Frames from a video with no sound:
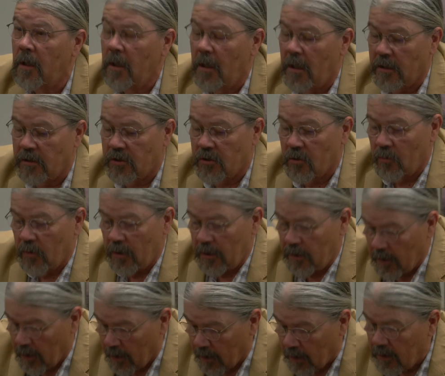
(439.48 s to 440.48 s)
And so when
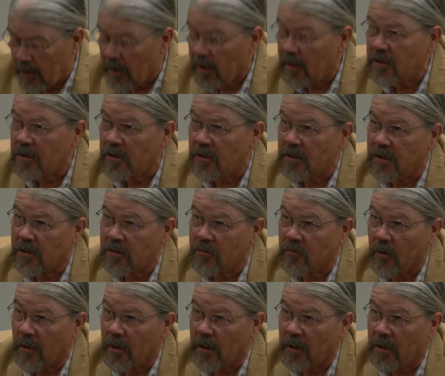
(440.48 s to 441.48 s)
an archaeologist is
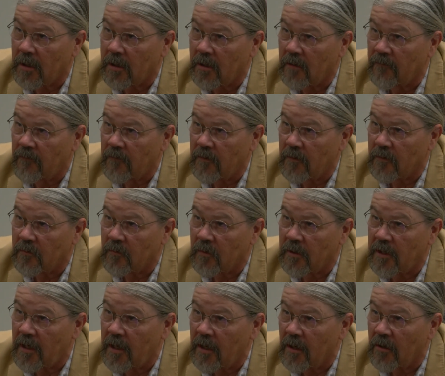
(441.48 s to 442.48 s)
working in the field,
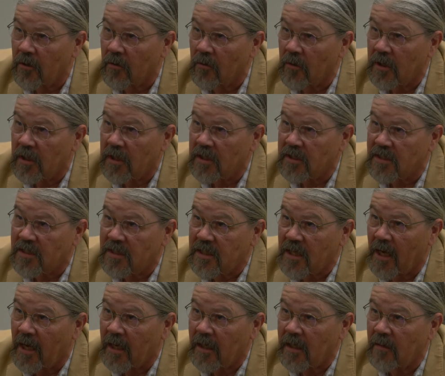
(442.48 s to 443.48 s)
what they are doing is
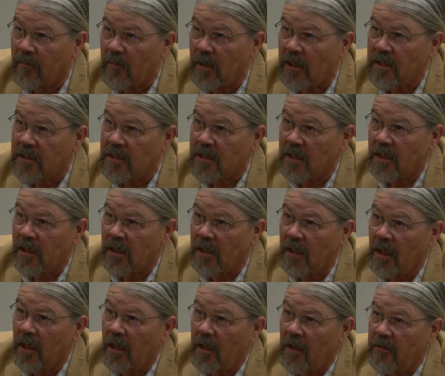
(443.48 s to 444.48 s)
documenting
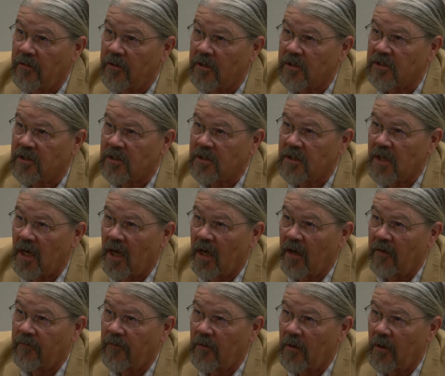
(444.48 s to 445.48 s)
the
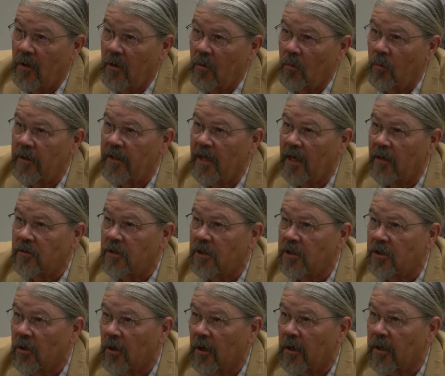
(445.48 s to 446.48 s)
stuff without the
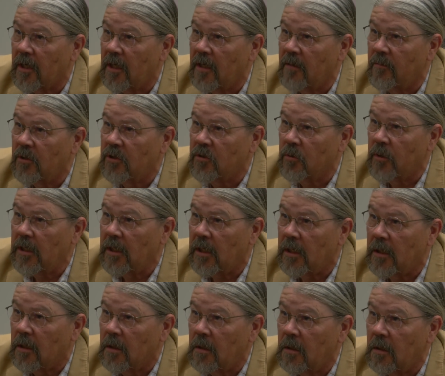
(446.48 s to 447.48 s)
dirt in between
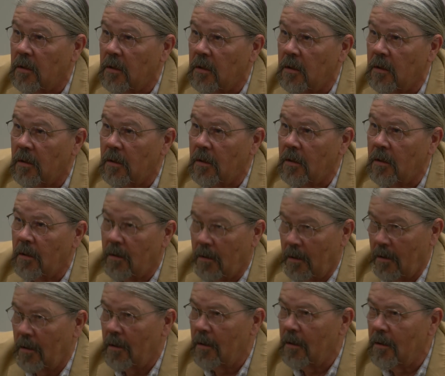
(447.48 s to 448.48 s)
it.
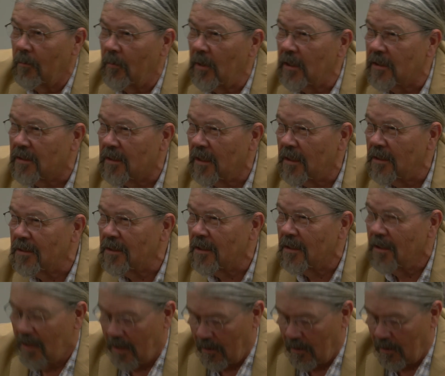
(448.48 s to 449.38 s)
Make sense?